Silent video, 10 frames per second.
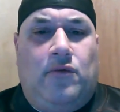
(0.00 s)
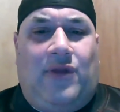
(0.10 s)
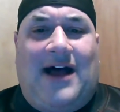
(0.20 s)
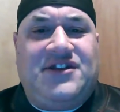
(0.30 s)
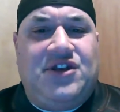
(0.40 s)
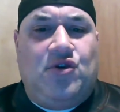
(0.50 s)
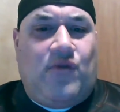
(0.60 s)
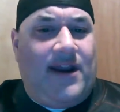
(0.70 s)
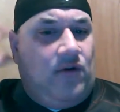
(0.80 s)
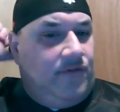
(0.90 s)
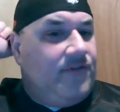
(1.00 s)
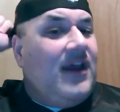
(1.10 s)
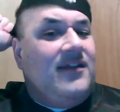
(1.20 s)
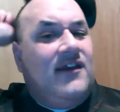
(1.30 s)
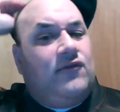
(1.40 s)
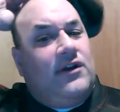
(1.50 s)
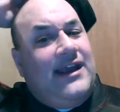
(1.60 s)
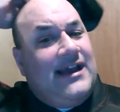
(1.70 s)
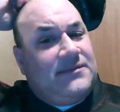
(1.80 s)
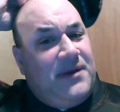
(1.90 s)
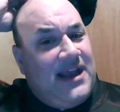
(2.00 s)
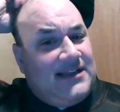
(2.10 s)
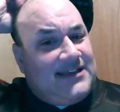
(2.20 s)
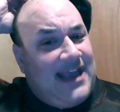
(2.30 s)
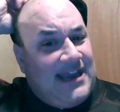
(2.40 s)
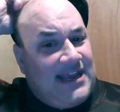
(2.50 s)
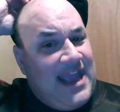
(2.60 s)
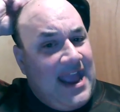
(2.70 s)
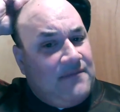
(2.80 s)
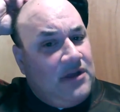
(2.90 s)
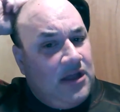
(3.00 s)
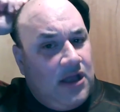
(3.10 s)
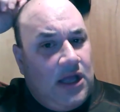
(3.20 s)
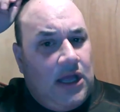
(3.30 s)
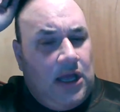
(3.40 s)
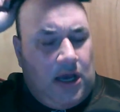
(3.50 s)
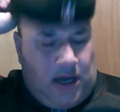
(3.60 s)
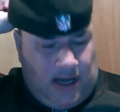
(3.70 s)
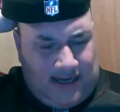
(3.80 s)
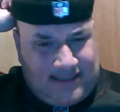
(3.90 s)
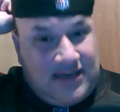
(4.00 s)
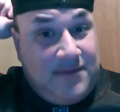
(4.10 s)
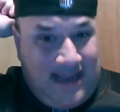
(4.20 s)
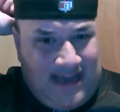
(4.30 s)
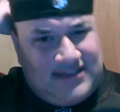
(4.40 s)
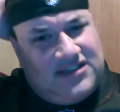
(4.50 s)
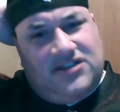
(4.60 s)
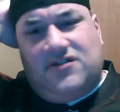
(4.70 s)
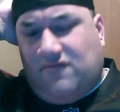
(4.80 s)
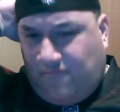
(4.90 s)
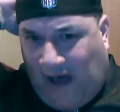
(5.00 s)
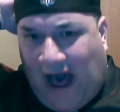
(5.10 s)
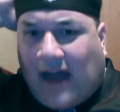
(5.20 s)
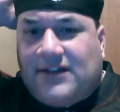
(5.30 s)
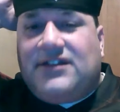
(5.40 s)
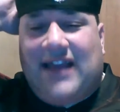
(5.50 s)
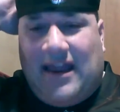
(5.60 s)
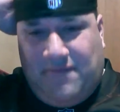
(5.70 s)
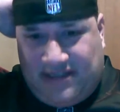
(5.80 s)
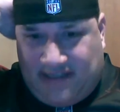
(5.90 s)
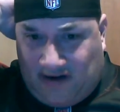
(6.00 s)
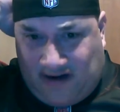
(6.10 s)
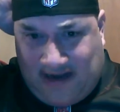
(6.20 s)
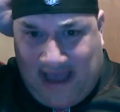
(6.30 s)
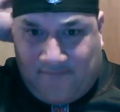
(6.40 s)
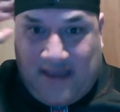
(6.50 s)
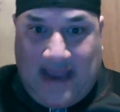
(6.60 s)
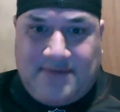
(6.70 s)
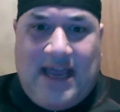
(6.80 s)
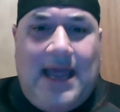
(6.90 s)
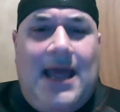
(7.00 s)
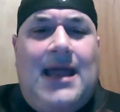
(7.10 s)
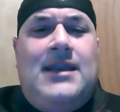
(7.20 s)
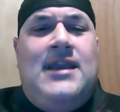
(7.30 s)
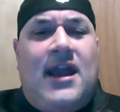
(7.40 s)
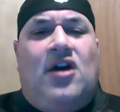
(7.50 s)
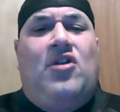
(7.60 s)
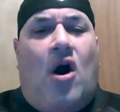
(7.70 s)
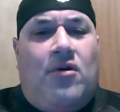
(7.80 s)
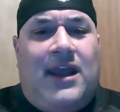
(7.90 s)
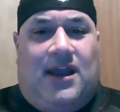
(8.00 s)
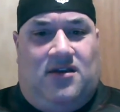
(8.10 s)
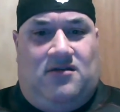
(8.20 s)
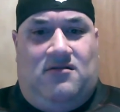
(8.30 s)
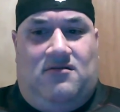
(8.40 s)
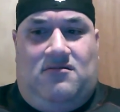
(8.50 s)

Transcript: lots of new wrinkles in this one. ESPN's getting a game. CBS, Fox, NBC are going to have games. Nickelodeon.